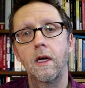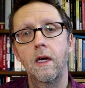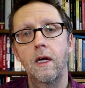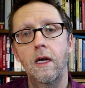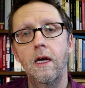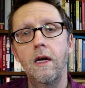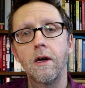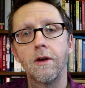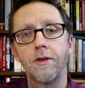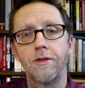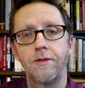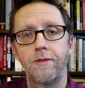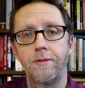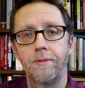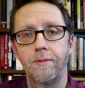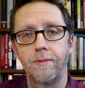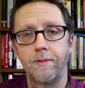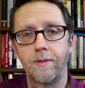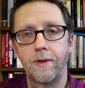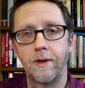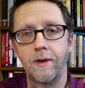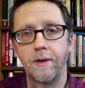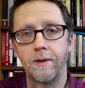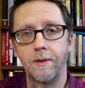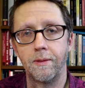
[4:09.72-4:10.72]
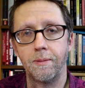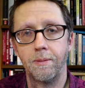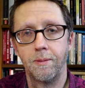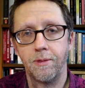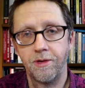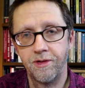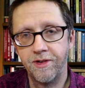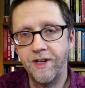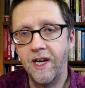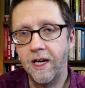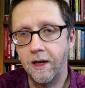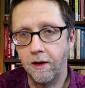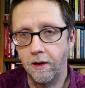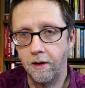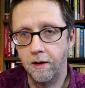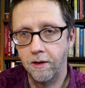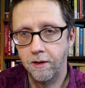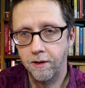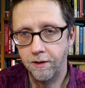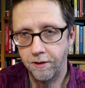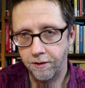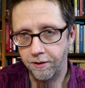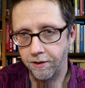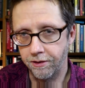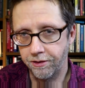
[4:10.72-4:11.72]
Here's the stinger
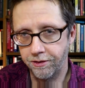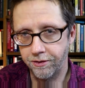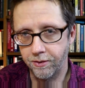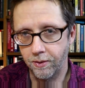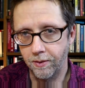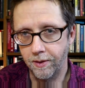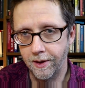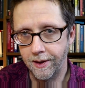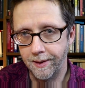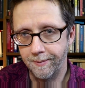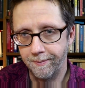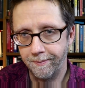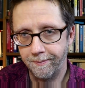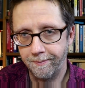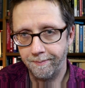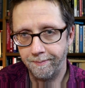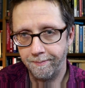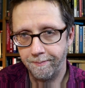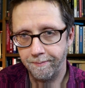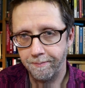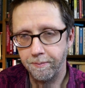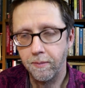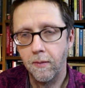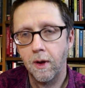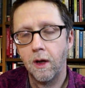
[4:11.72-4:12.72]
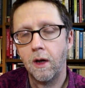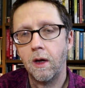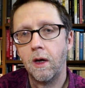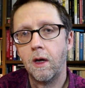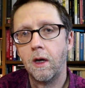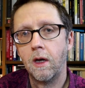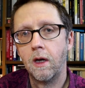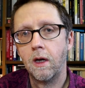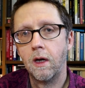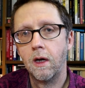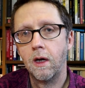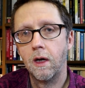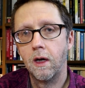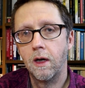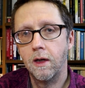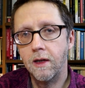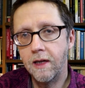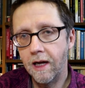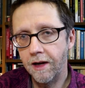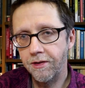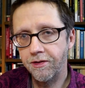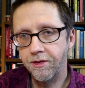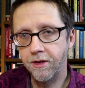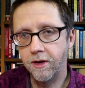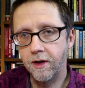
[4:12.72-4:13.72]
to the story.
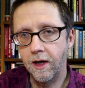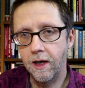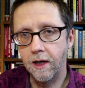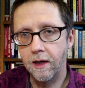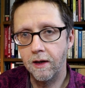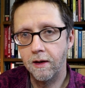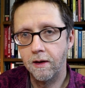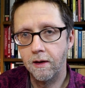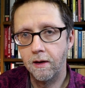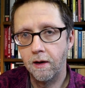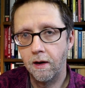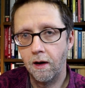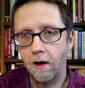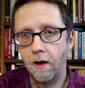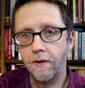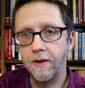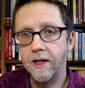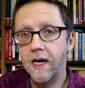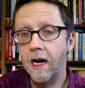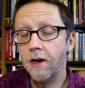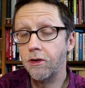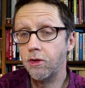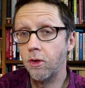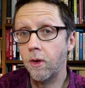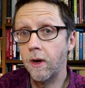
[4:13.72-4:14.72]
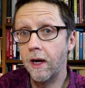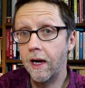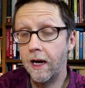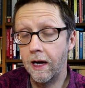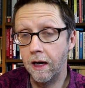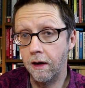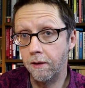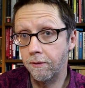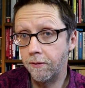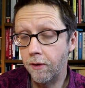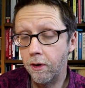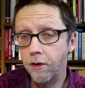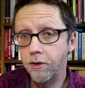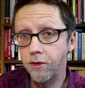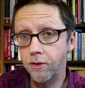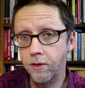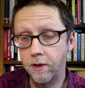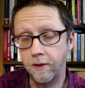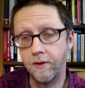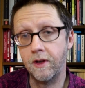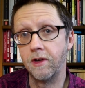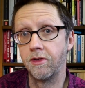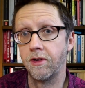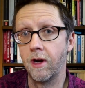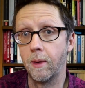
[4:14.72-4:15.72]
Yesterday, on the actual anniversary
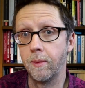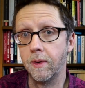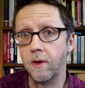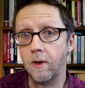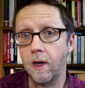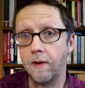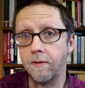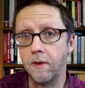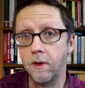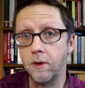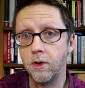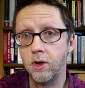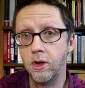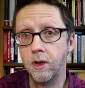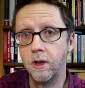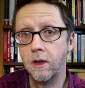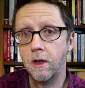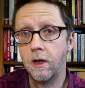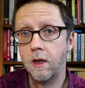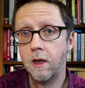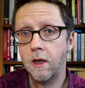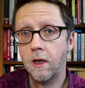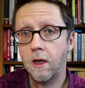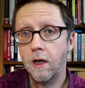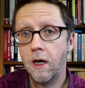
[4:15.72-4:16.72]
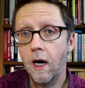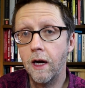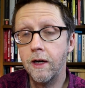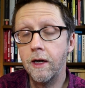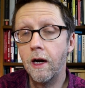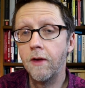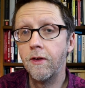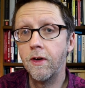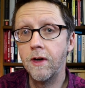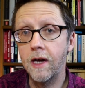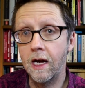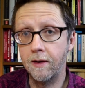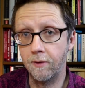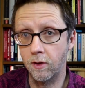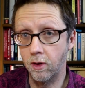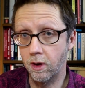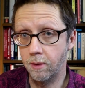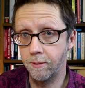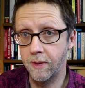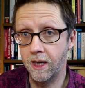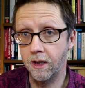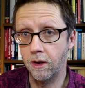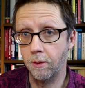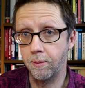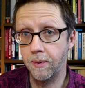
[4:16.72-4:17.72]
of the Islamic Revolution, another naval
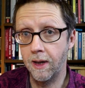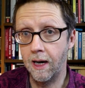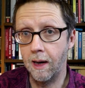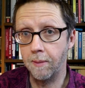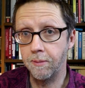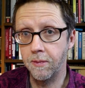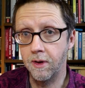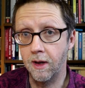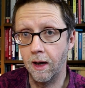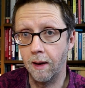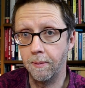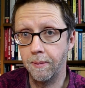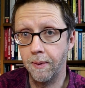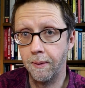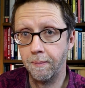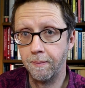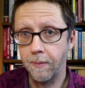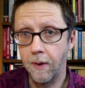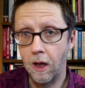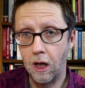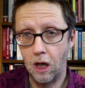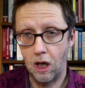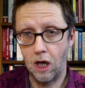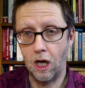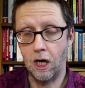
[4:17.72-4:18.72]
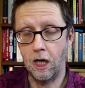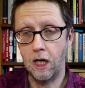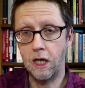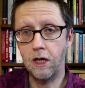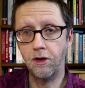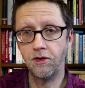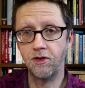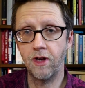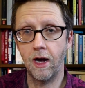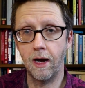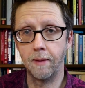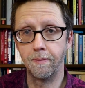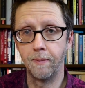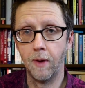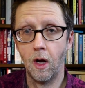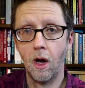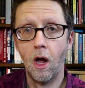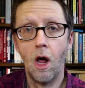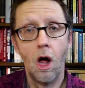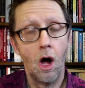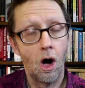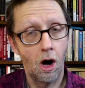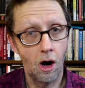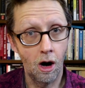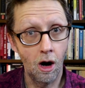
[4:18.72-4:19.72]
commander popped up, and he said,
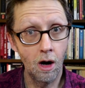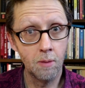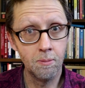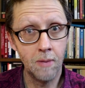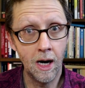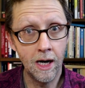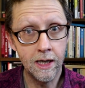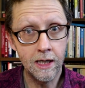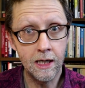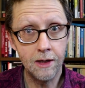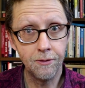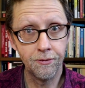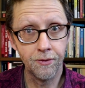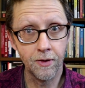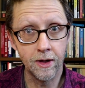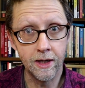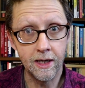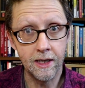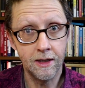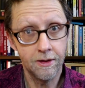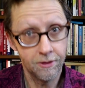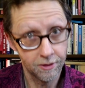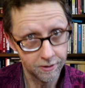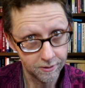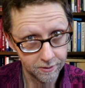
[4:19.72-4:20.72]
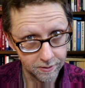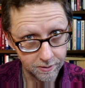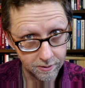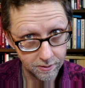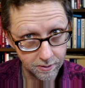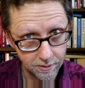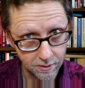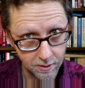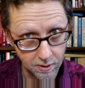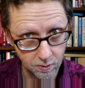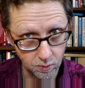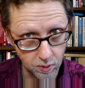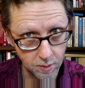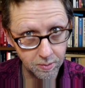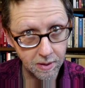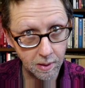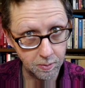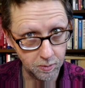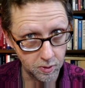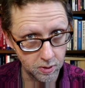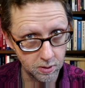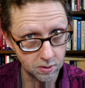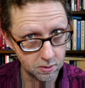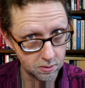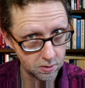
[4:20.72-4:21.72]
our mighty fleet,
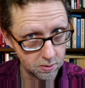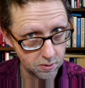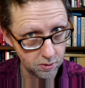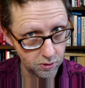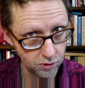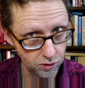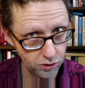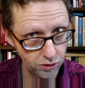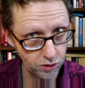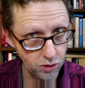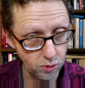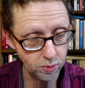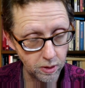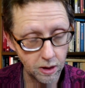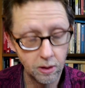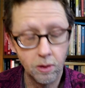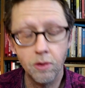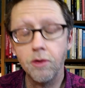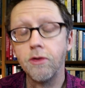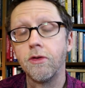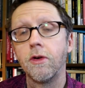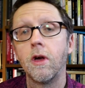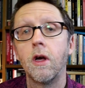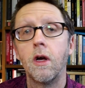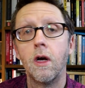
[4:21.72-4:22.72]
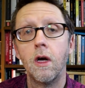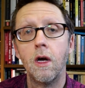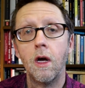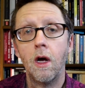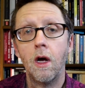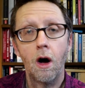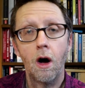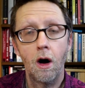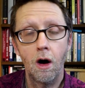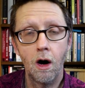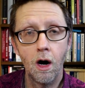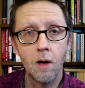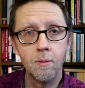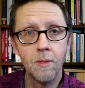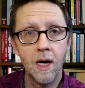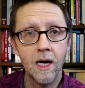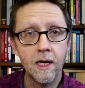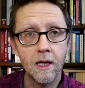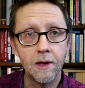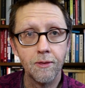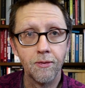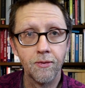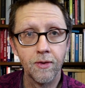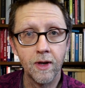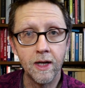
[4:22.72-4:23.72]
remember, 2 boats, our
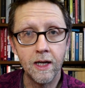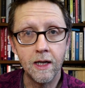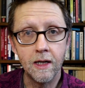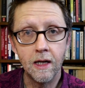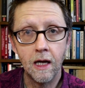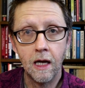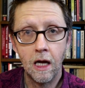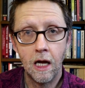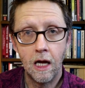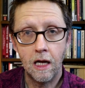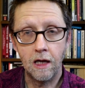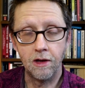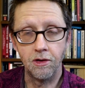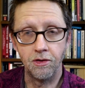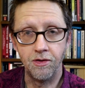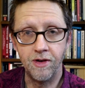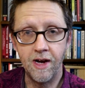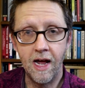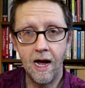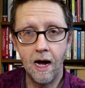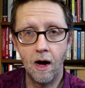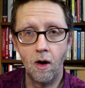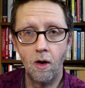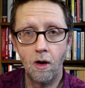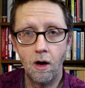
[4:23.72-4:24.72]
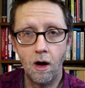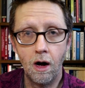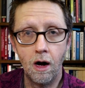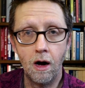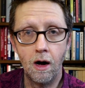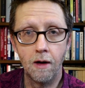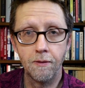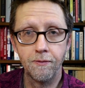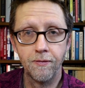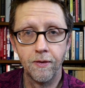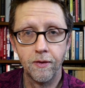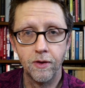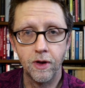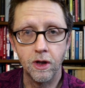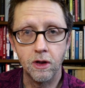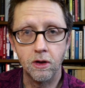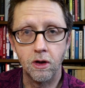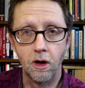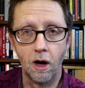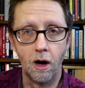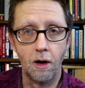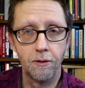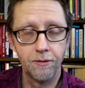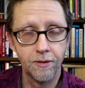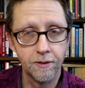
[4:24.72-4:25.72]
mighty fleet is now off the
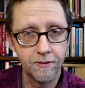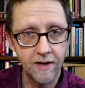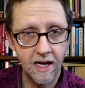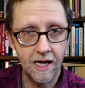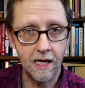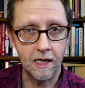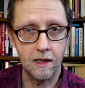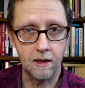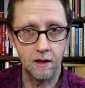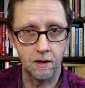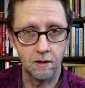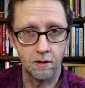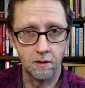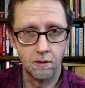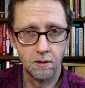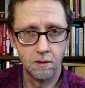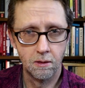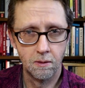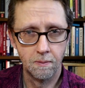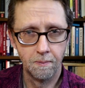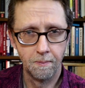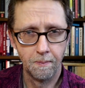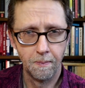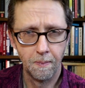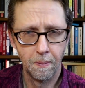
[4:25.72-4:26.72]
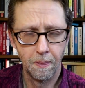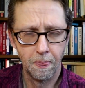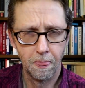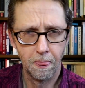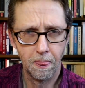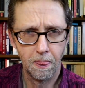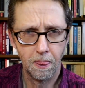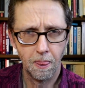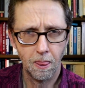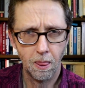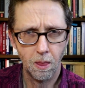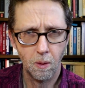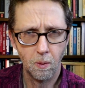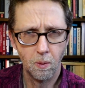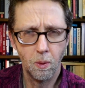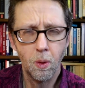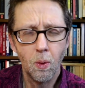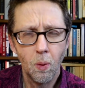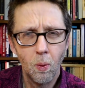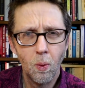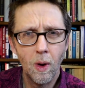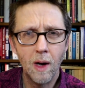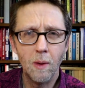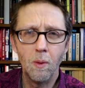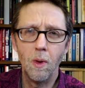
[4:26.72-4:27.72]
Gulf of Aden.
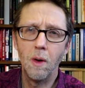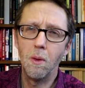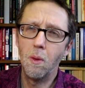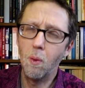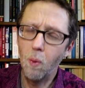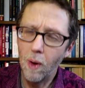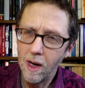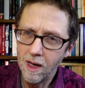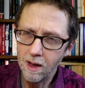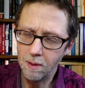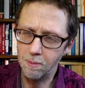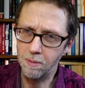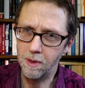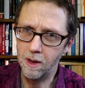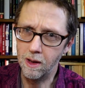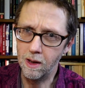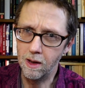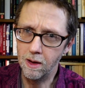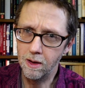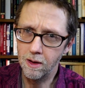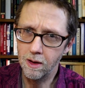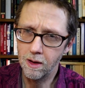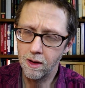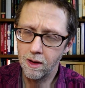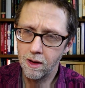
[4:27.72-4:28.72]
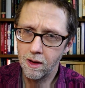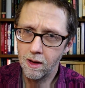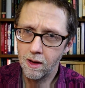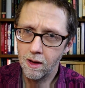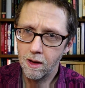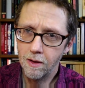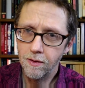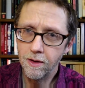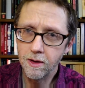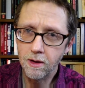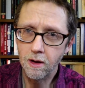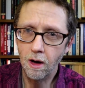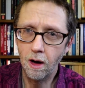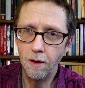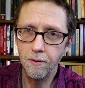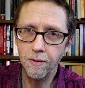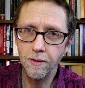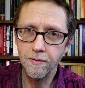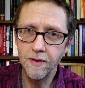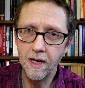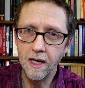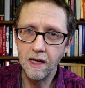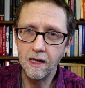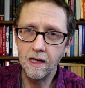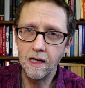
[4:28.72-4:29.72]
Wait a minute. The Gulf
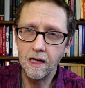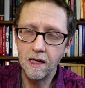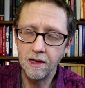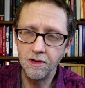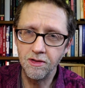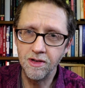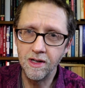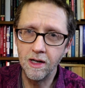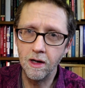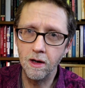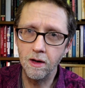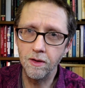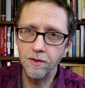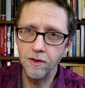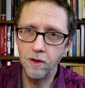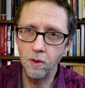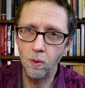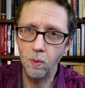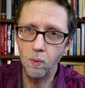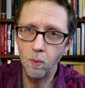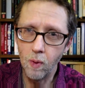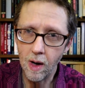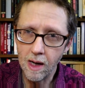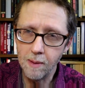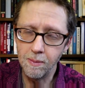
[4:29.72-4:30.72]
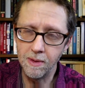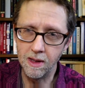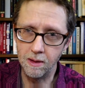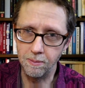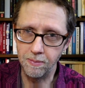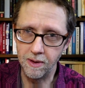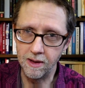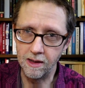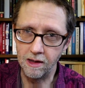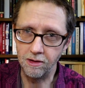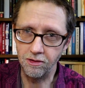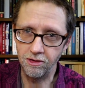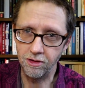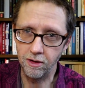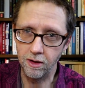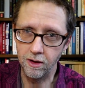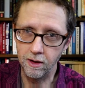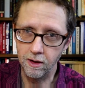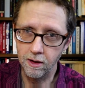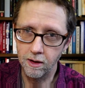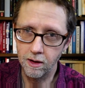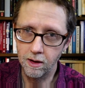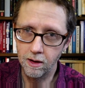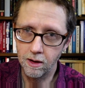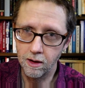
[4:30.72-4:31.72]
of Aden is near the Arabian
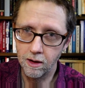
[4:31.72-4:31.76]
Peninsula.